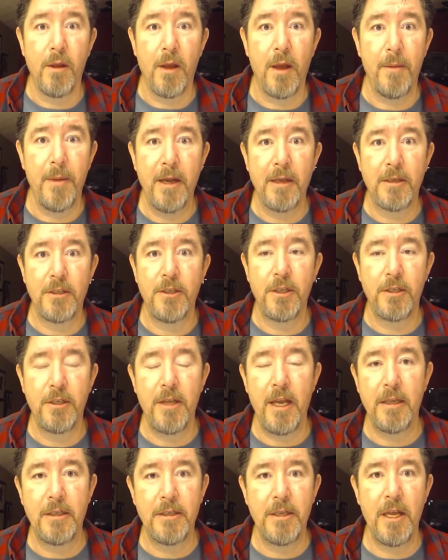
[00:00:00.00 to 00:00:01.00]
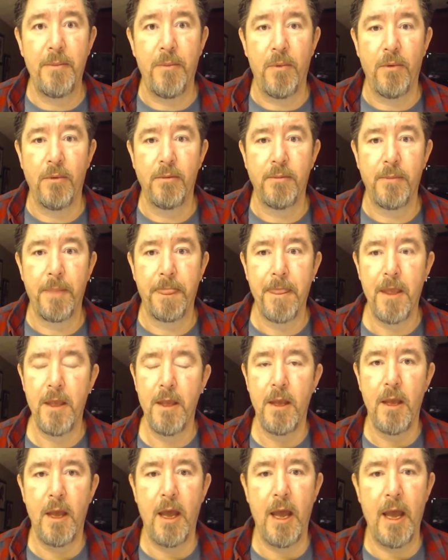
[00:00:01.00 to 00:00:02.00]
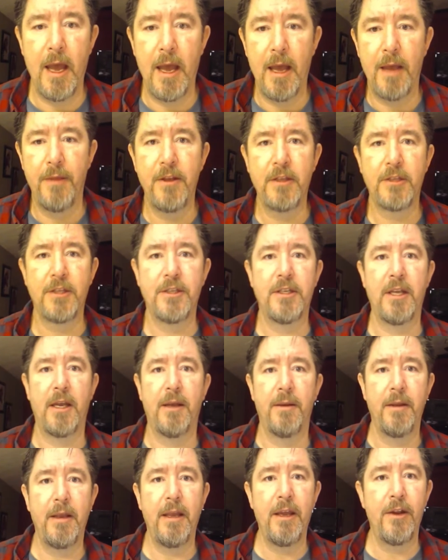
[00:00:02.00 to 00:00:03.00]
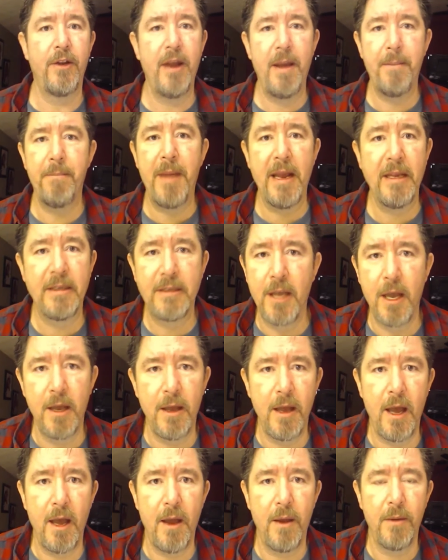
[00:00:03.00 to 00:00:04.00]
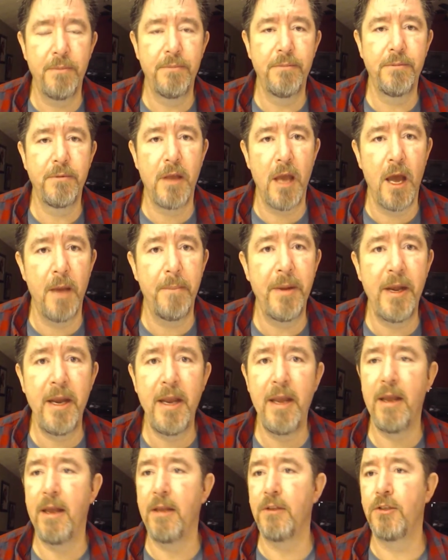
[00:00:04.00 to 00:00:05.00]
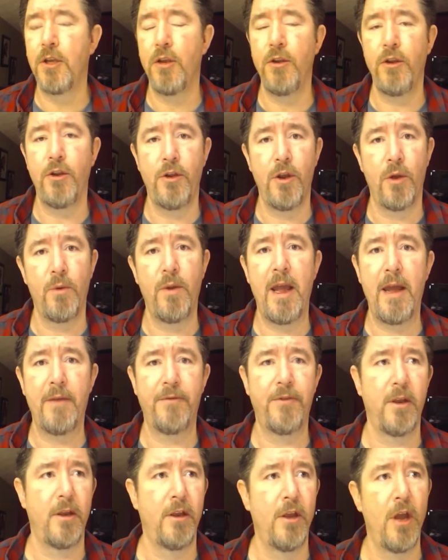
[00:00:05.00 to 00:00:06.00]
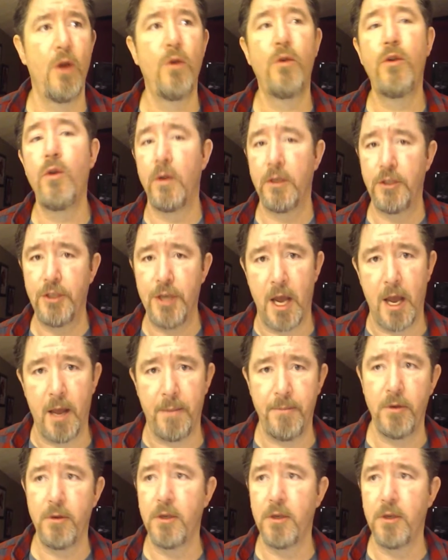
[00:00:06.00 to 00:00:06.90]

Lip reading: I mean, it's just that simple. This is an internet-based company, so you don't have to go to a job.